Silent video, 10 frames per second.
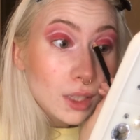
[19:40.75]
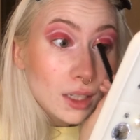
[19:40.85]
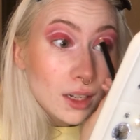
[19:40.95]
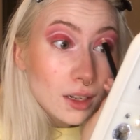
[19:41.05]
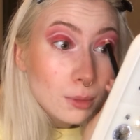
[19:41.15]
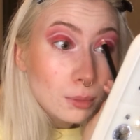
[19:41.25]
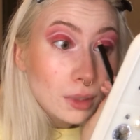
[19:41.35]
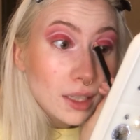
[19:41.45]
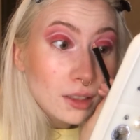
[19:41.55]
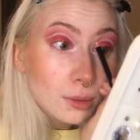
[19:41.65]
And then it
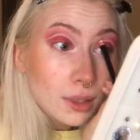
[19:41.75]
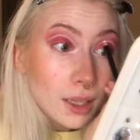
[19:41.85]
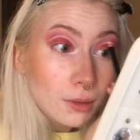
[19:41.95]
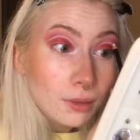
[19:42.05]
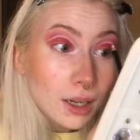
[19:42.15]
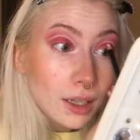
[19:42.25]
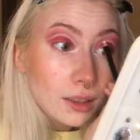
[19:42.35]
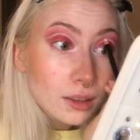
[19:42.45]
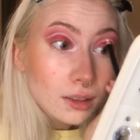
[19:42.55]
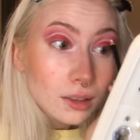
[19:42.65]
blends with that
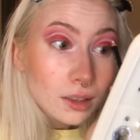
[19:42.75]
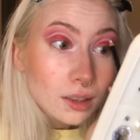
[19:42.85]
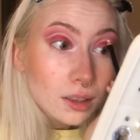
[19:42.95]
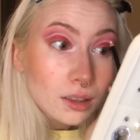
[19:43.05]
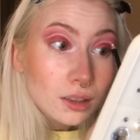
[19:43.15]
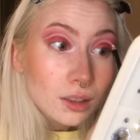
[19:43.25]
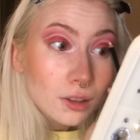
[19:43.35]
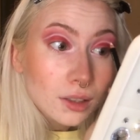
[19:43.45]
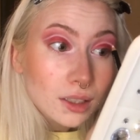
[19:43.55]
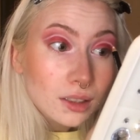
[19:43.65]
red to
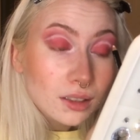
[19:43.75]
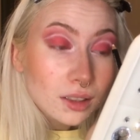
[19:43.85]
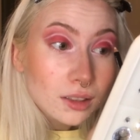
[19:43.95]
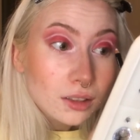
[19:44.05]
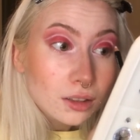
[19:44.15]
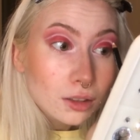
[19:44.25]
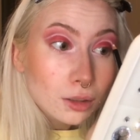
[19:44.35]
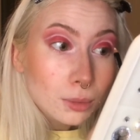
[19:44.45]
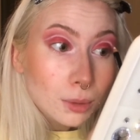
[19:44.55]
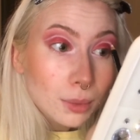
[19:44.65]
create this like
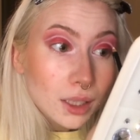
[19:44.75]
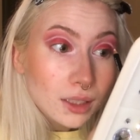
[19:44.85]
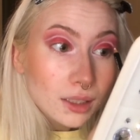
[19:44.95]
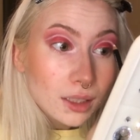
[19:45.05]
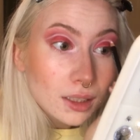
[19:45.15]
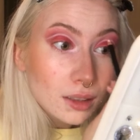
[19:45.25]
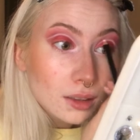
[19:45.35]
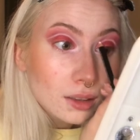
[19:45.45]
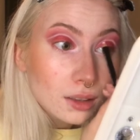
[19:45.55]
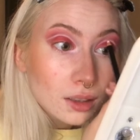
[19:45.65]
super pinky
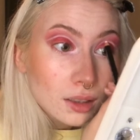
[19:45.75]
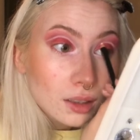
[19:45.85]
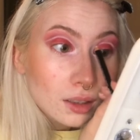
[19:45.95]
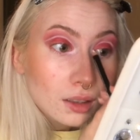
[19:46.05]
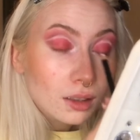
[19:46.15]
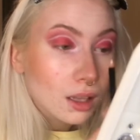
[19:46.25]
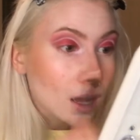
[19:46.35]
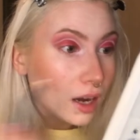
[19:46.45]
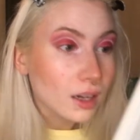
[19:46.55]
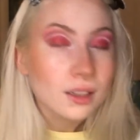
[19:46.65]

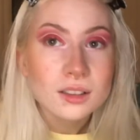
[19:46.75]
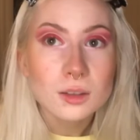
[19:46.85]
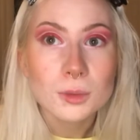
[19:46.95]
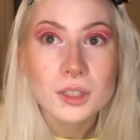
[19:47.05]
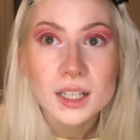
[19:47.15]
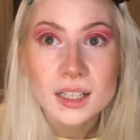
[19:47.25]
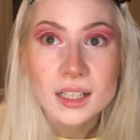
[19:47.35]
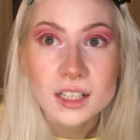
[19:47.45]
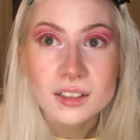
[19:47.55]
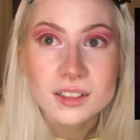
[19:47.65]
line. It's almost like a
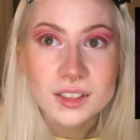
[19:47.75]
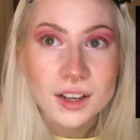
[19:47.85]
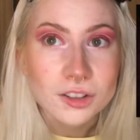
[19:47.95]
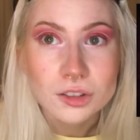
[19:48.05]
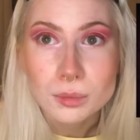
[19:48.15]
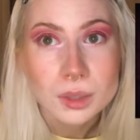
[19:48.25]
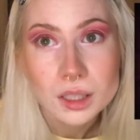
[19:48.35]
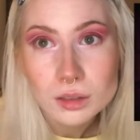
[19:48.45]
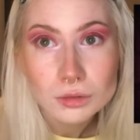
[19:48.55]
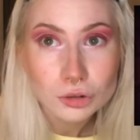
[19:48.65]
neon sign or
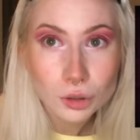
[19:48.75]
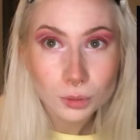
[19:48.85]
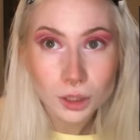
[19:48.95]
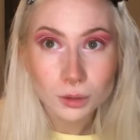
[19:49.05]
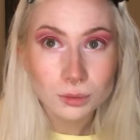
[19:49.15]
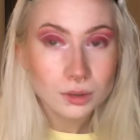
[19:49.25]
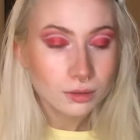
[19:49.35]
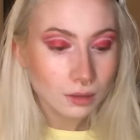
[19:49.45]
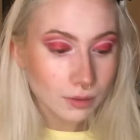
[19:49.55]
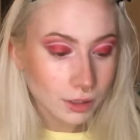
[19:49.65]
something. So cute,
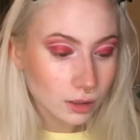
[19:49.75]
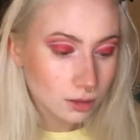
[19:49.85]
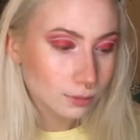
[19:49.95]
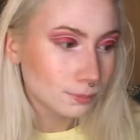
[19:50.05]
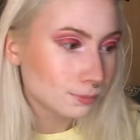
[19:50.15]
love it.